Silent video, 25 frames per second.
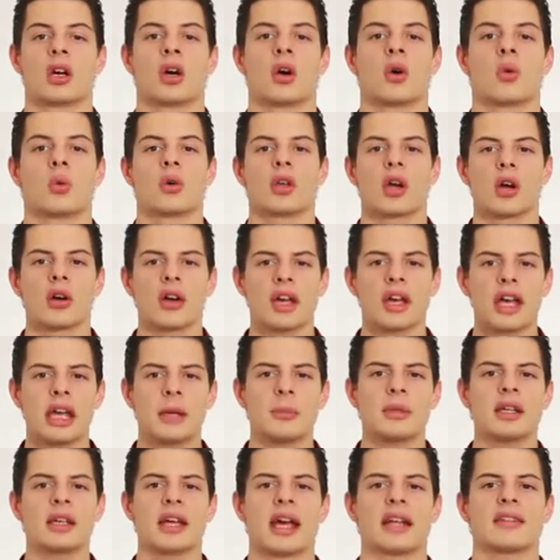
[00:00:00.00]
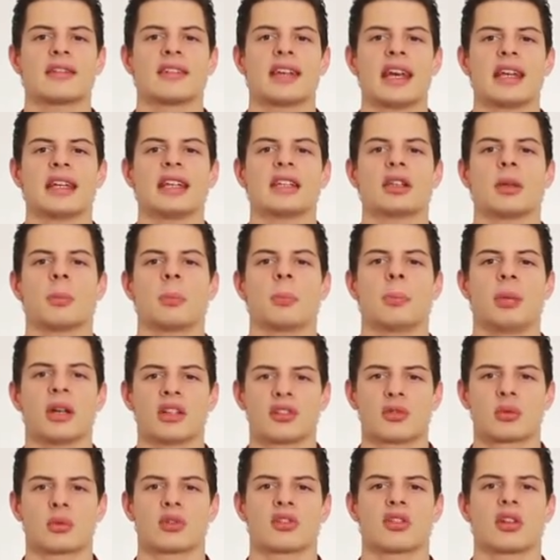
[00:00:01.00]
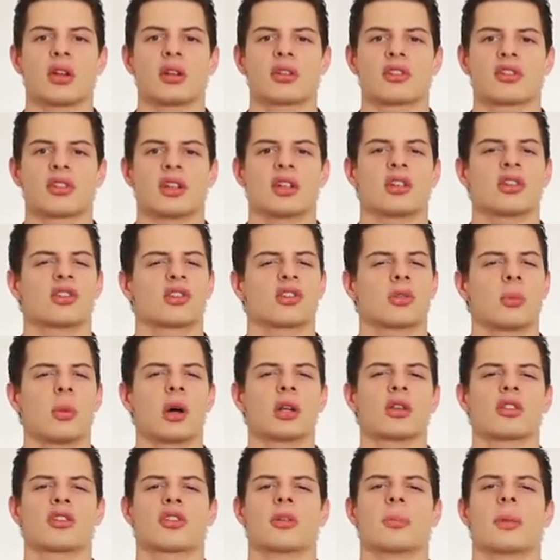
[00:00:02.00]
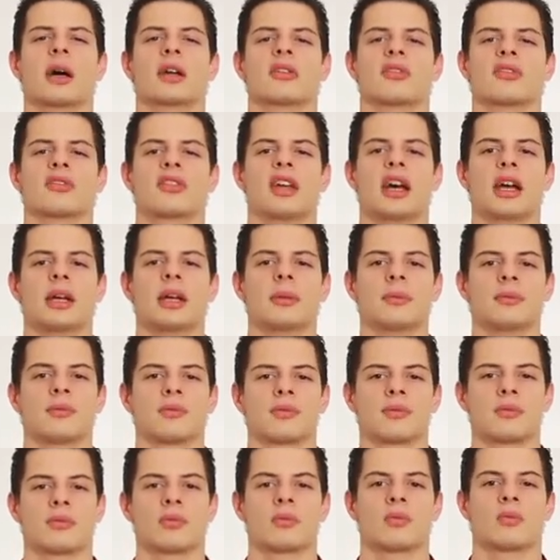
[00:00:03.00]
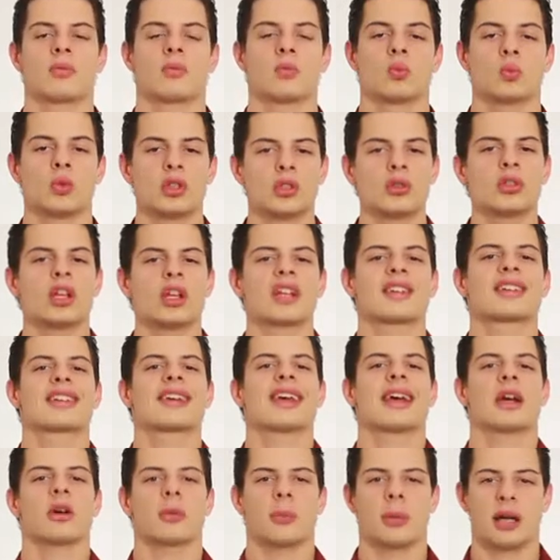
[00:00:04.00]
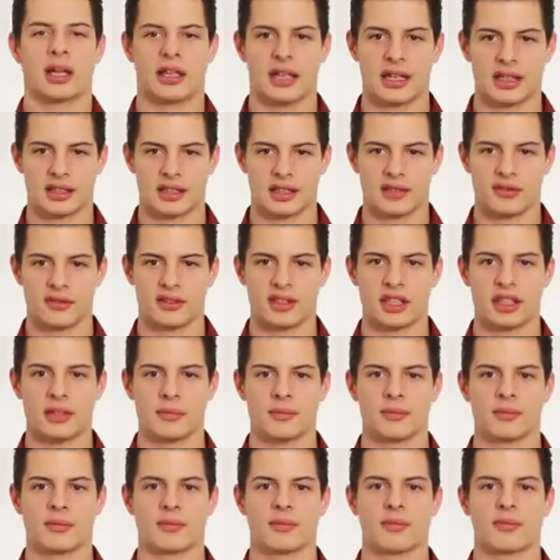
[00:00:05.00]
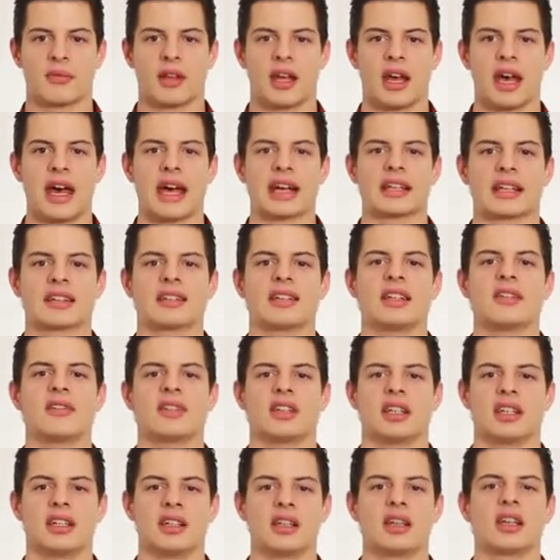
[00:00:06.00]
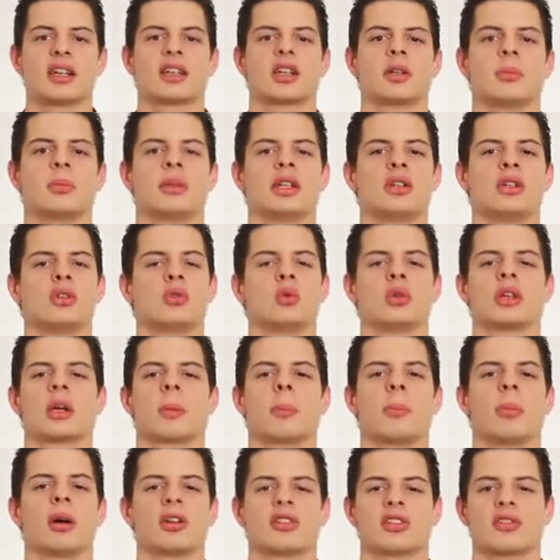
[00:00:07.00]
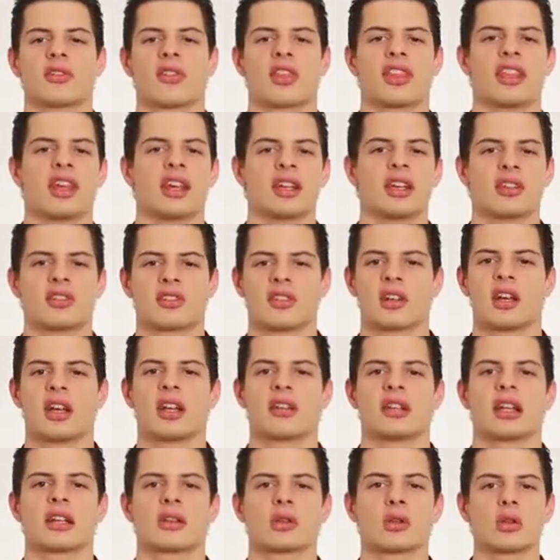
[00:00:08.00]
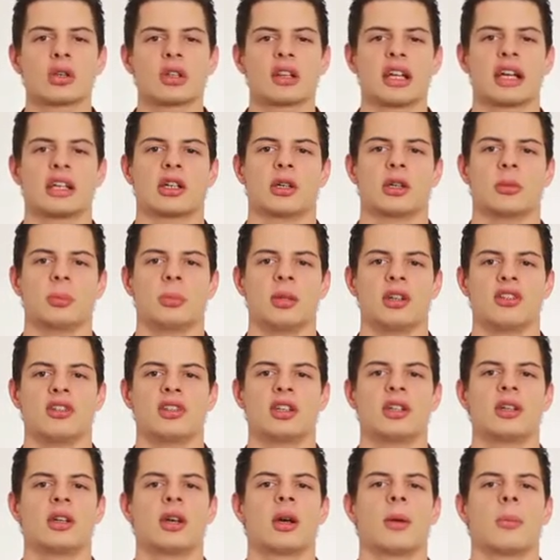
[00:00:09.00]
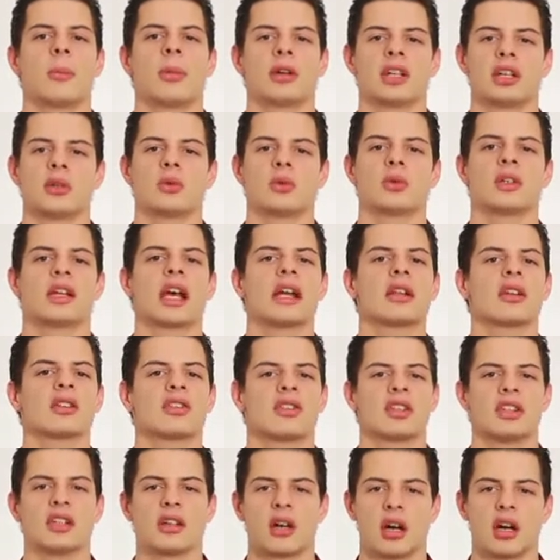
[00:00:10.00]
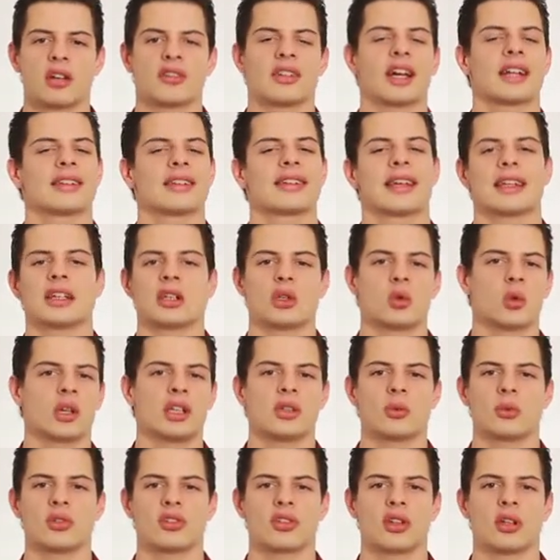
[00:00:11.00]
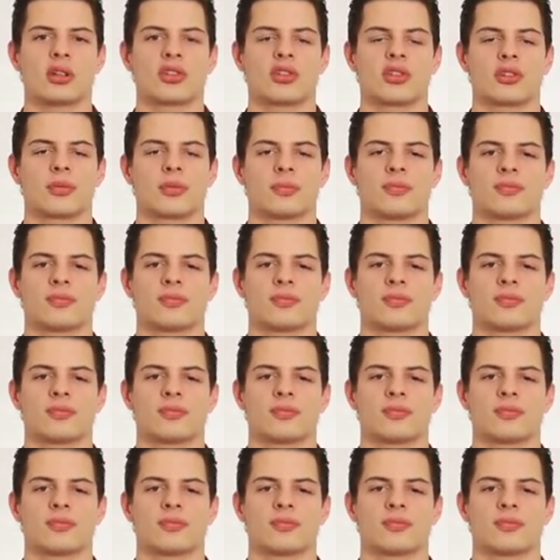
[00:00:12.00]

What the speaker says: We are aiming at gaining the best results in the smallest amount of time. We do not care about activity. Activity can mean doing a bunch of things that look like you're busy, but in reality are not getting you any results.